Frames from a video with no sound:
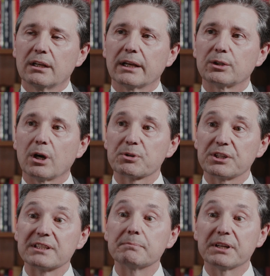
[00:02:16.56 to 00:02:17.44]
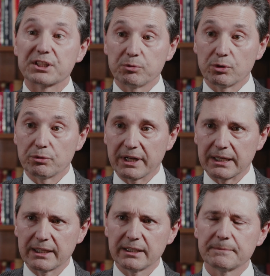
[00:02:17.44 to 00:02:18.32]
adoption is much more
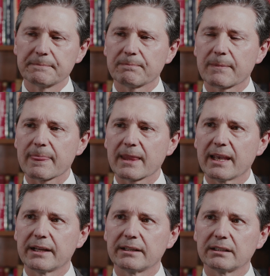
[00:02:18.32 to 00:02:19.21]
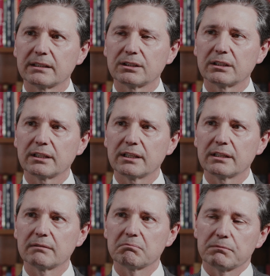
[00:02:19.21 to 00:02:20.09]
readily and
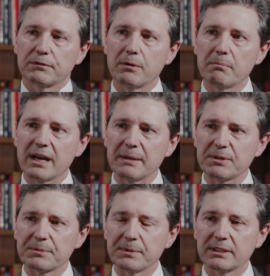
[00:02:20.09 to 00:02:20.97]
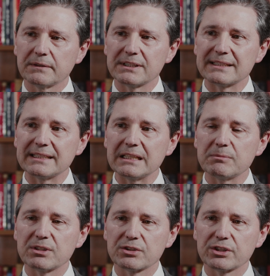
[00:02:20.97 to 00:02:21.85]
from my perspective, it
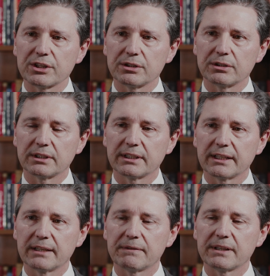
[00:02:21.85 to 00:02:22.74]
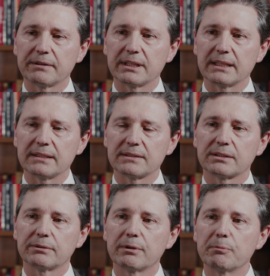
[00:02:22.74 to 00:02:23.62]
seems as though if there
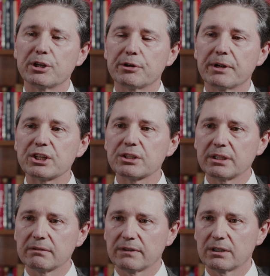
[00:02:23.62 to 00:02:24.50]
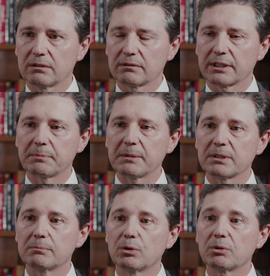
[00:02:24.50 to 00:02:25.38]
is remuneration involved, that
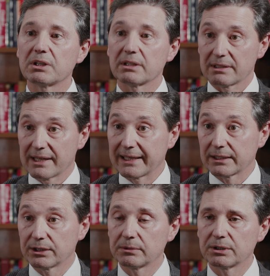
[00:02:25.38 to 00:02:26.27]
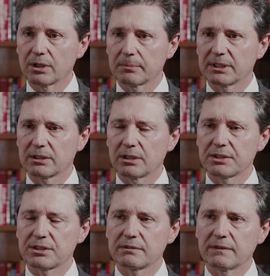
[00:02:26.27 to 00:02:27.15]
people are more likely to adopt
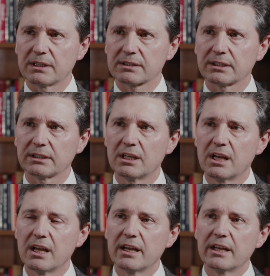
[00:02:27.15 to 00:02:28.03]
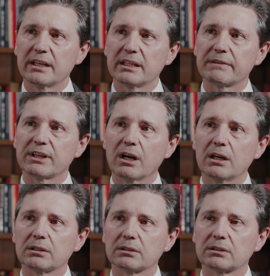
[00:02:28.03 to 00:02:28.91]
technologies faster. And if they
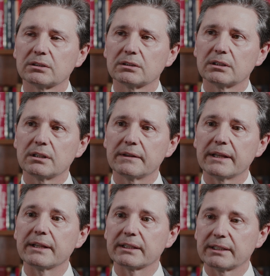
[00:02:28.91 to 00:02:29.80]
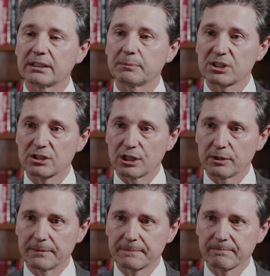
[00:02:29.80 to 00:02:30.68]
aren't, then they tend to be slower.